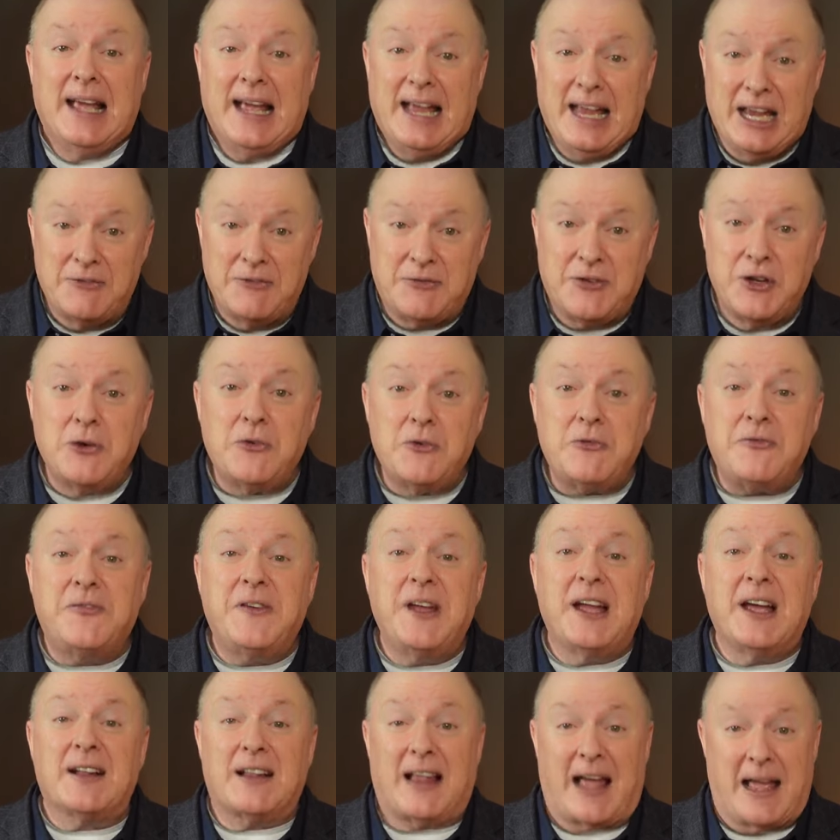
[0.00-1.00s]
If you
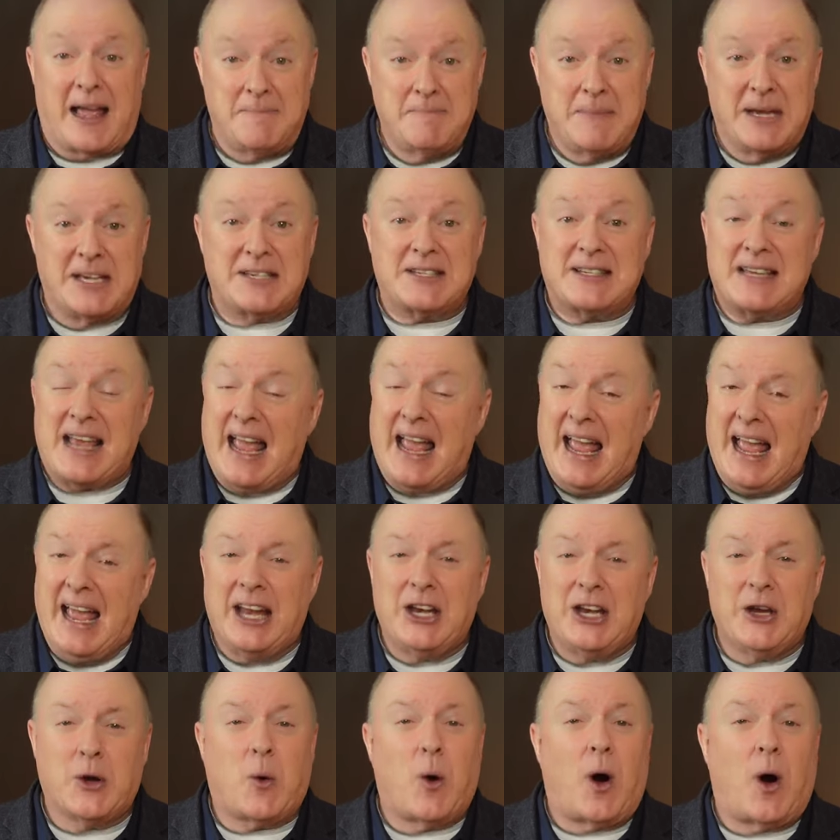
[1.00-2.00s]
feel I missed
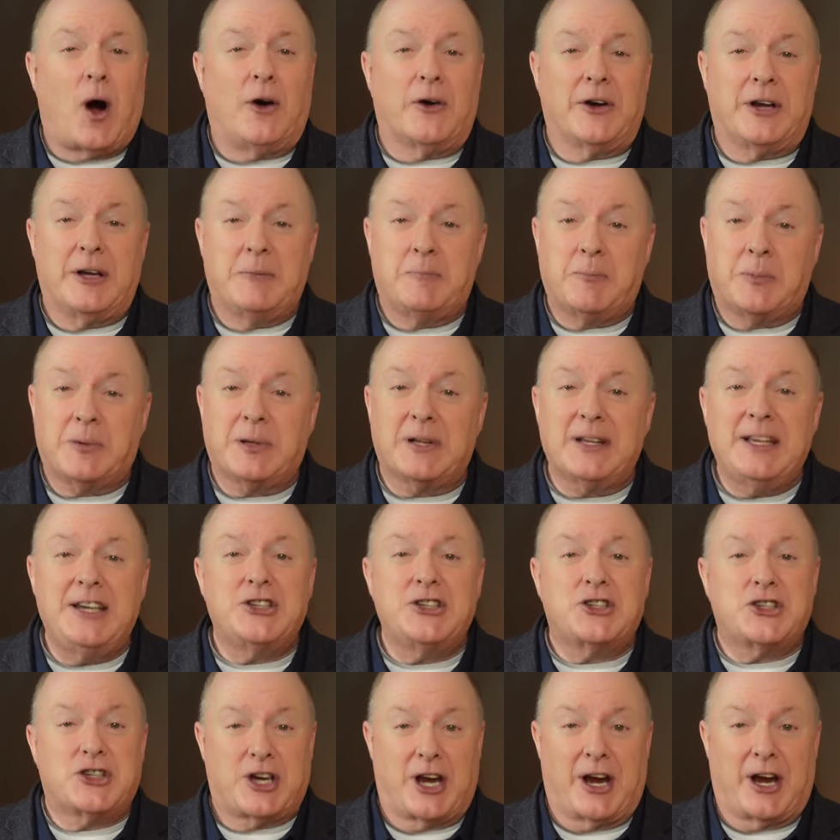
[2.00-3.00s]
any quality, please
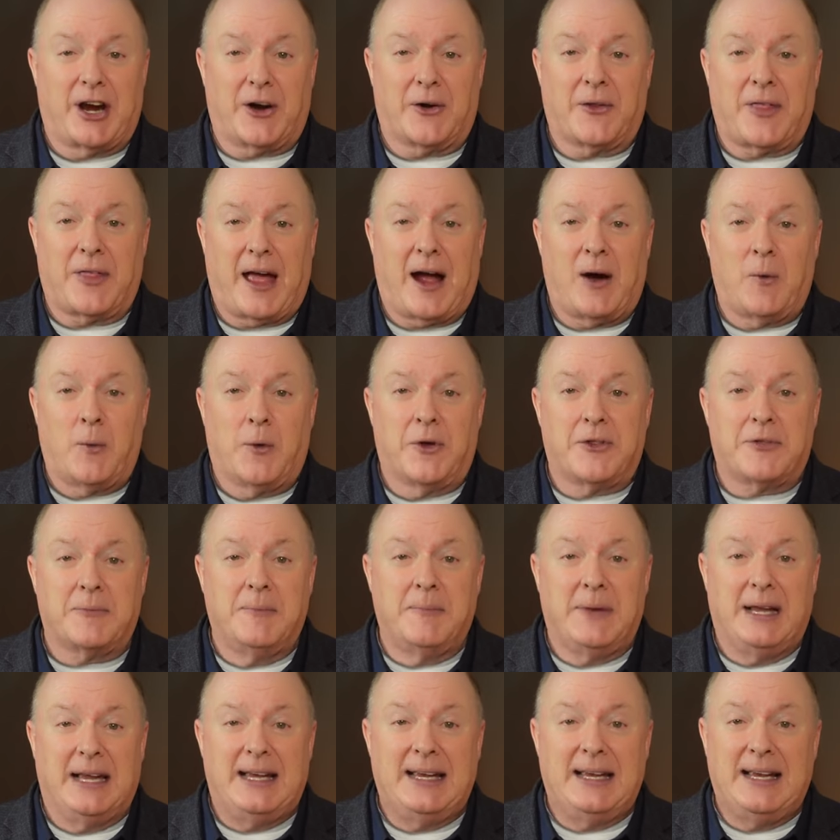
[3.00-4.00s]
share that with
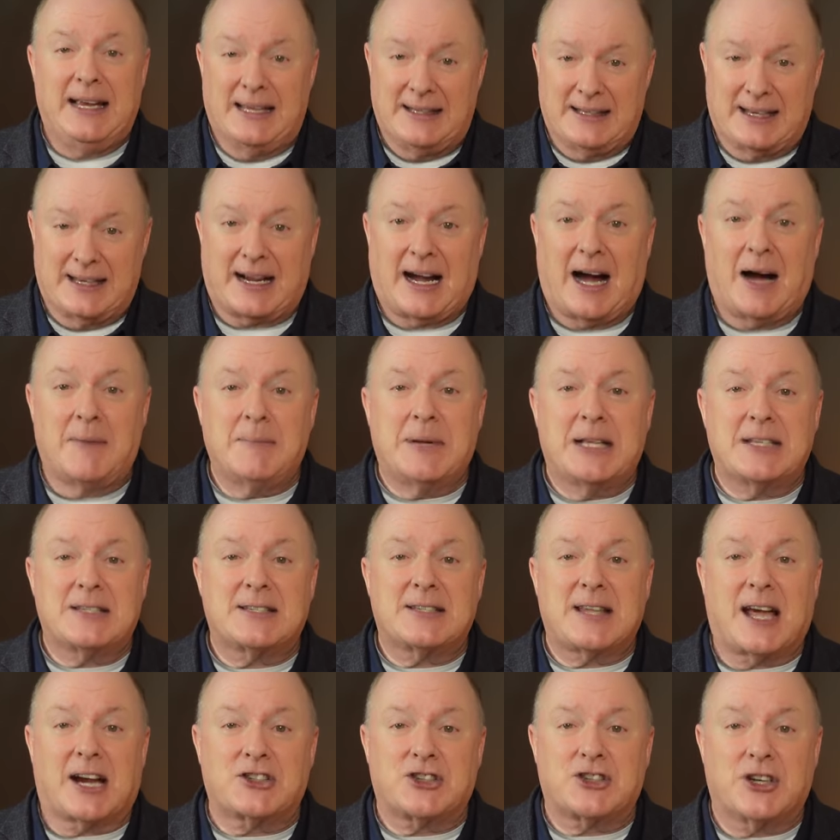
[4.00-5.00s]
me in the comments
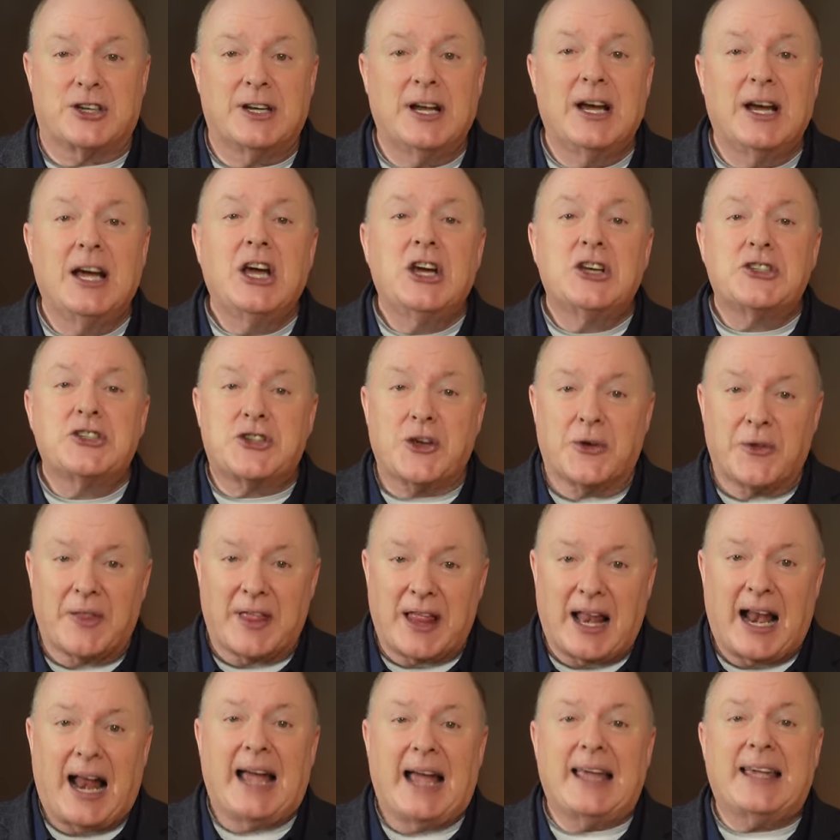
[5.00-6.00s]
section so
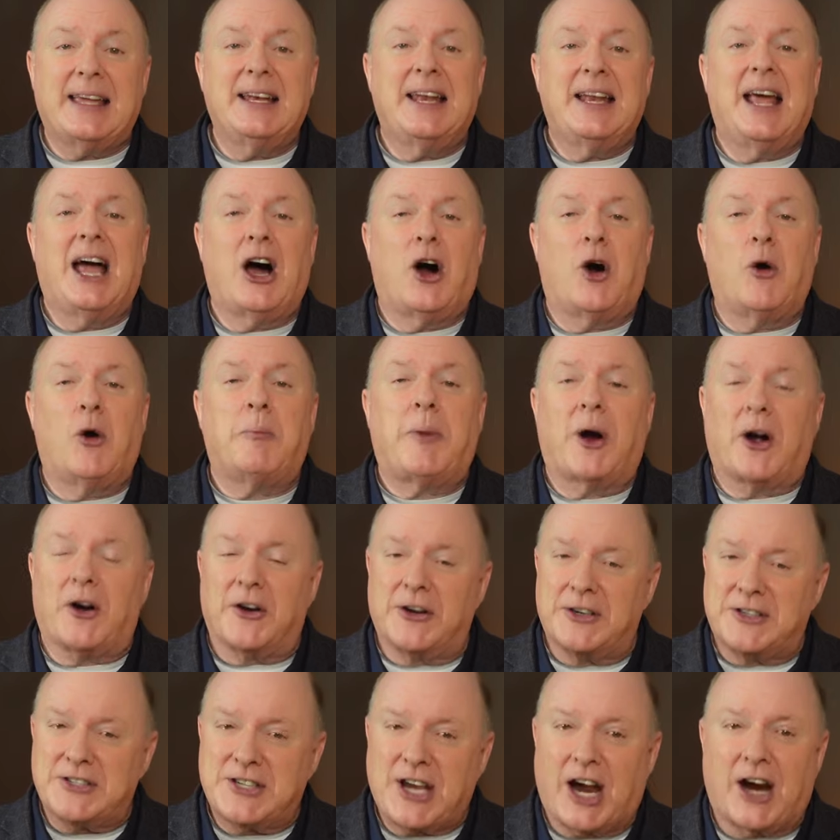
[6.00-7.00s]
that I can help our
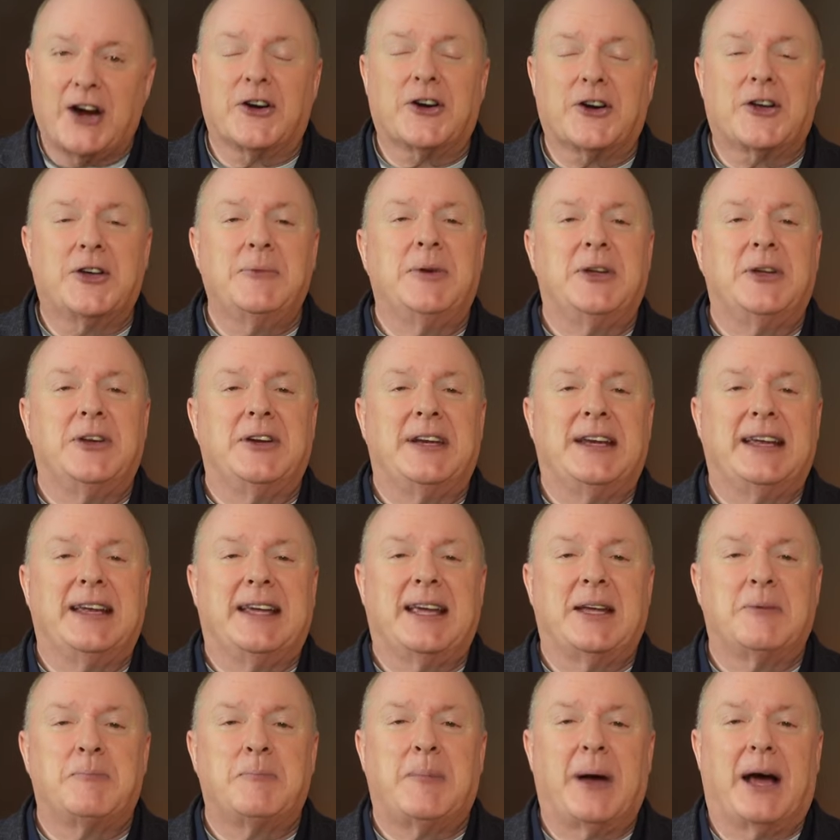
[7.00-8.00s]
entire community
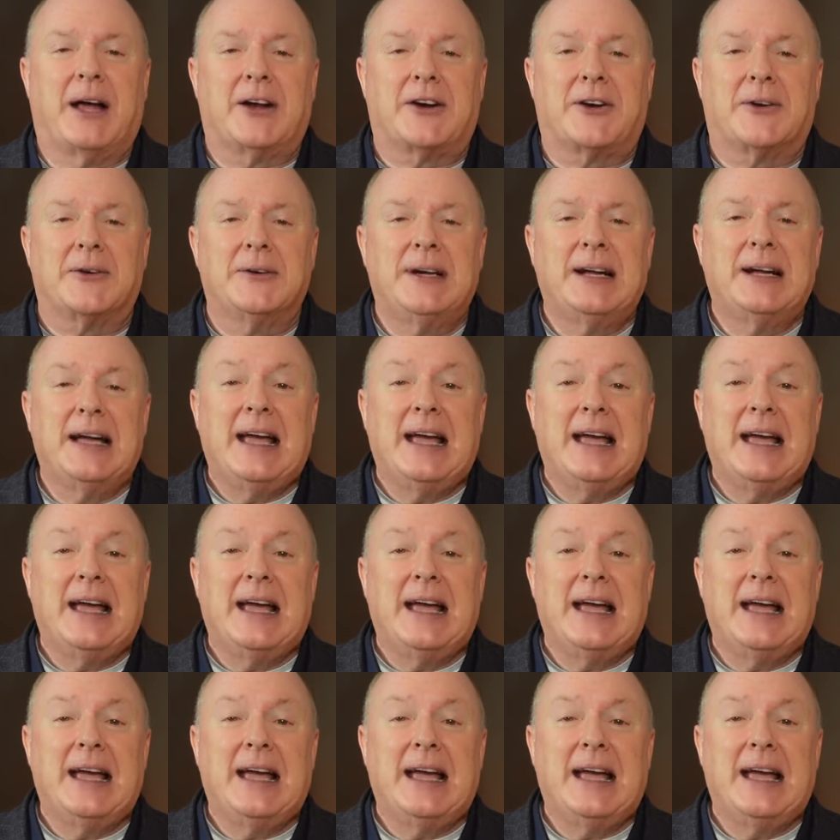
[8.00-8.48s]
get better.